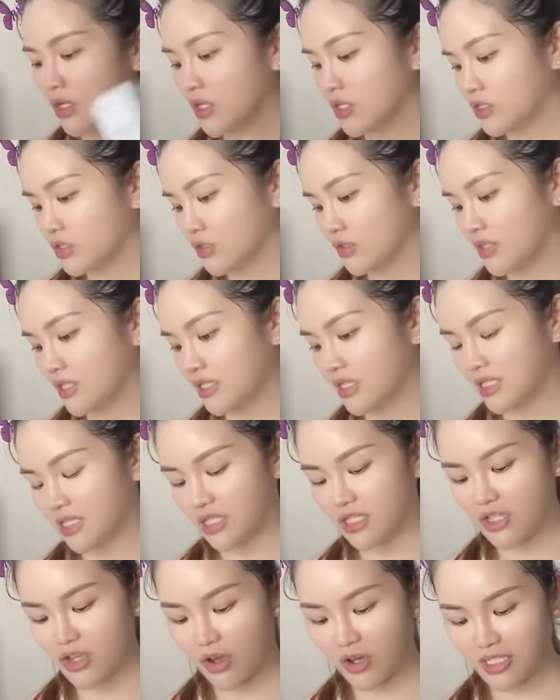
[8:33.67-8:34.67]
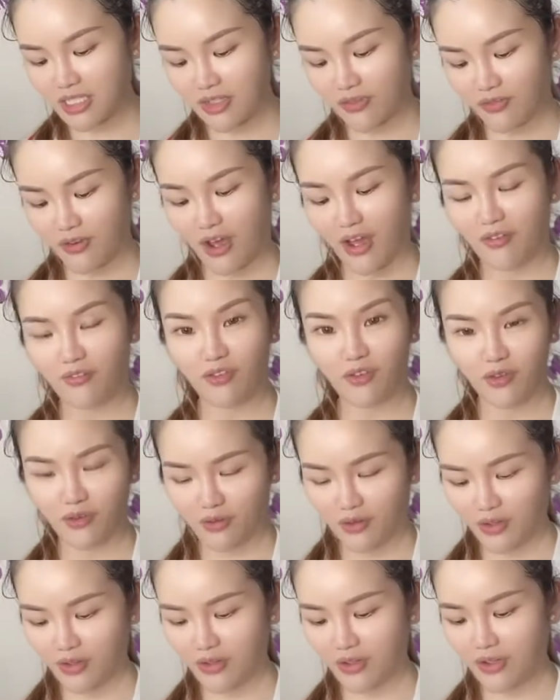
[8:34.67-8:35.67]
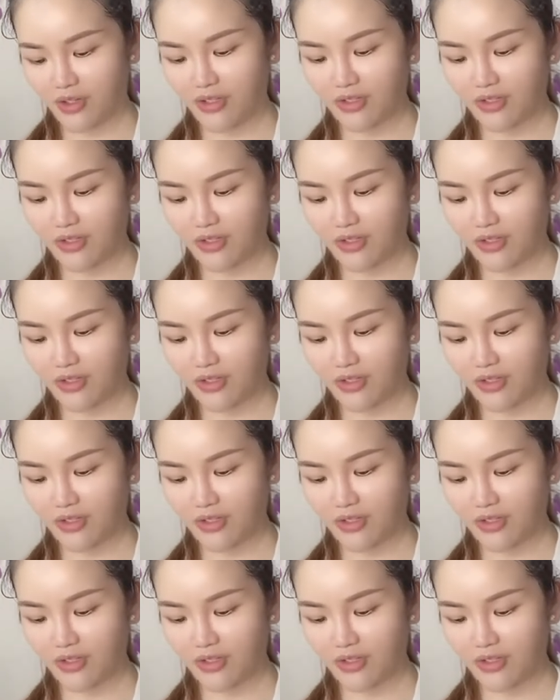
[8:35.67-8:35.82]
So this is 95 euro.